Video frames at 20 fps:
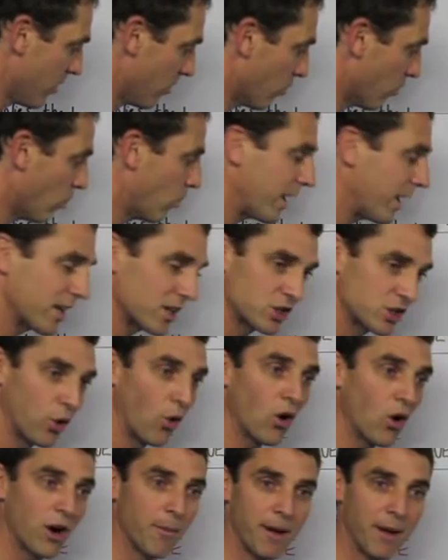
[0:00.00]
we can
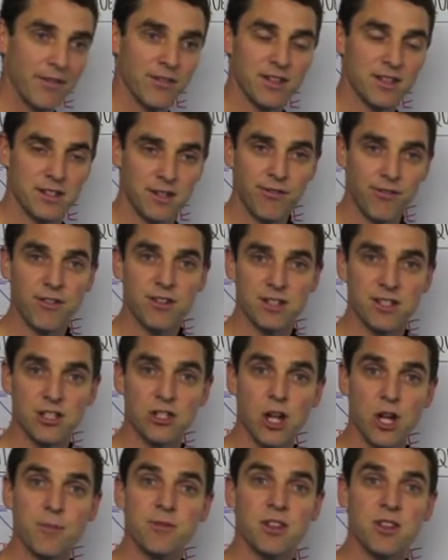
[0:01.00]
talk about the difference in
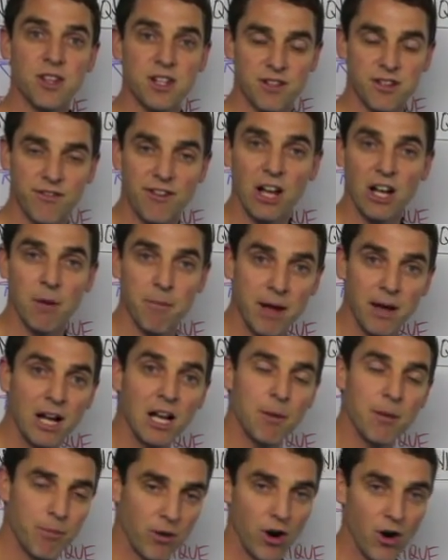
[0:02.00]
terms of the
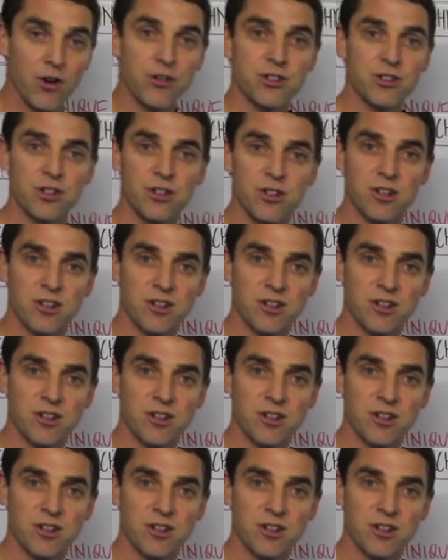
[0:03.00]
developmental approach